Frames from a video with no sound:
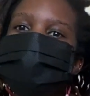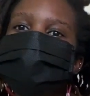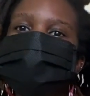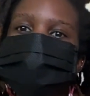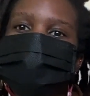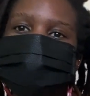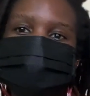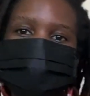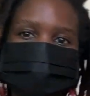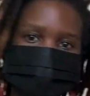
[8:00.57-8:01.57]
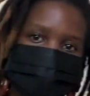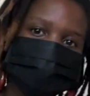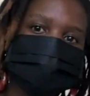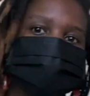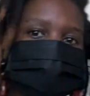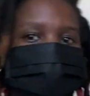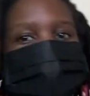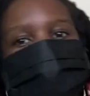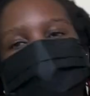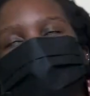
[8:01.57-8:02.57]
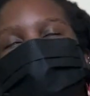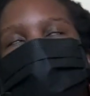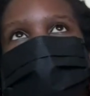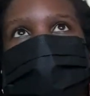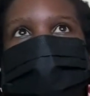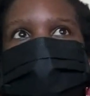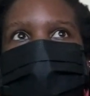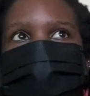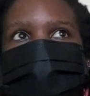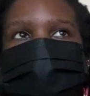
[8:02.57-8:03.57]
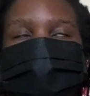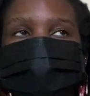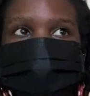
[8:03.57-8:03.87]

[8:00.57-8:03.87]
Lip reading: that day is that I